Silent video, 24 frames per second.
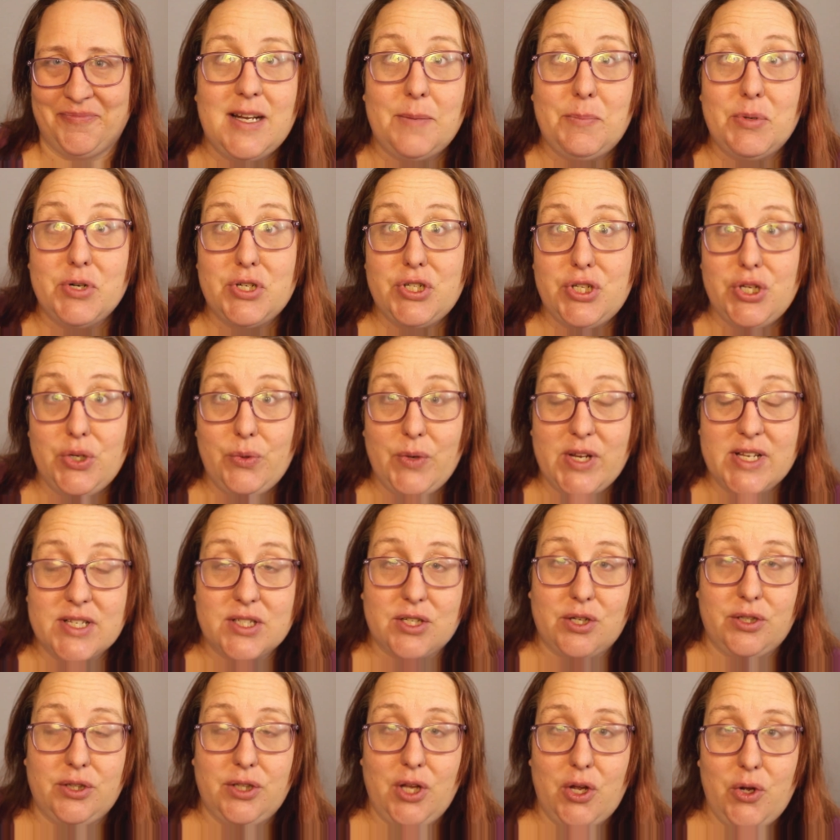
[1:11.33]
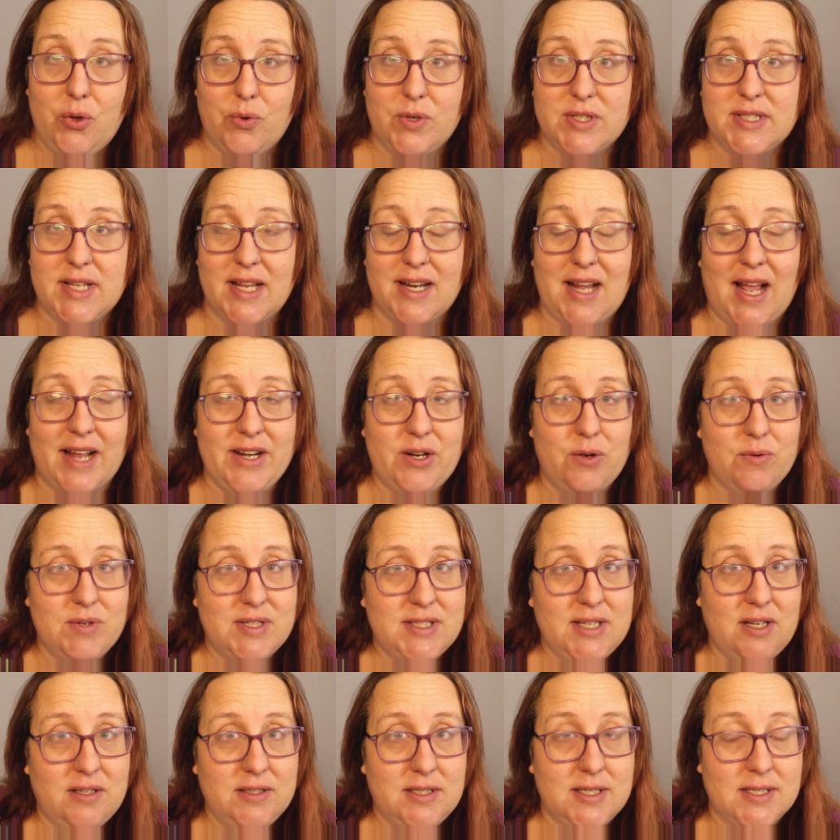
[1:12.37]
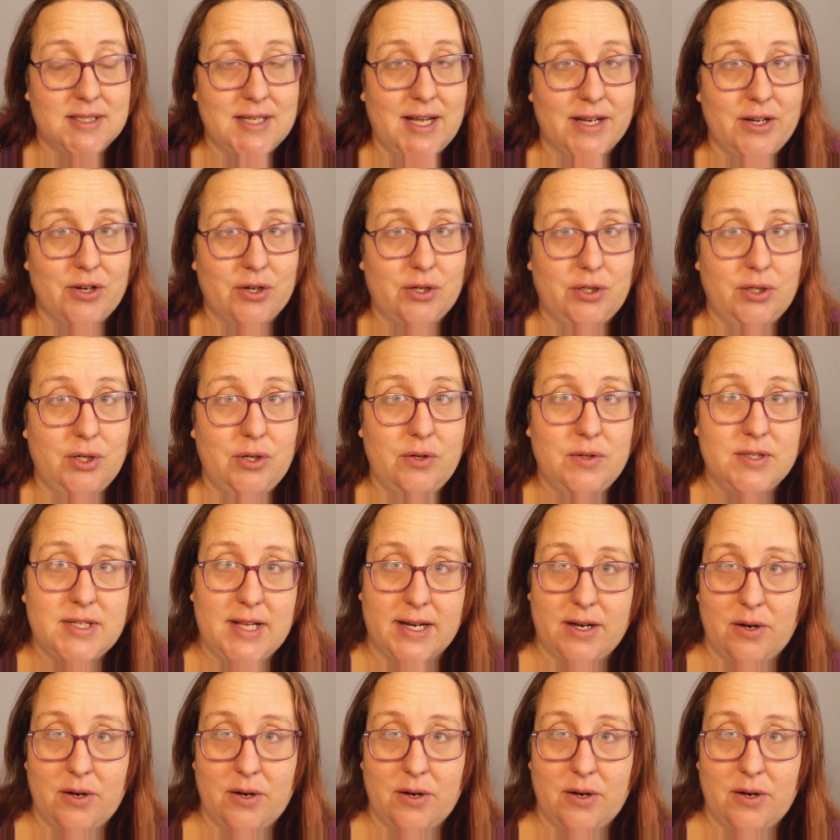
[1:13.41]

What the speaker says: Number two is clothes, and I don't sell designer clothes.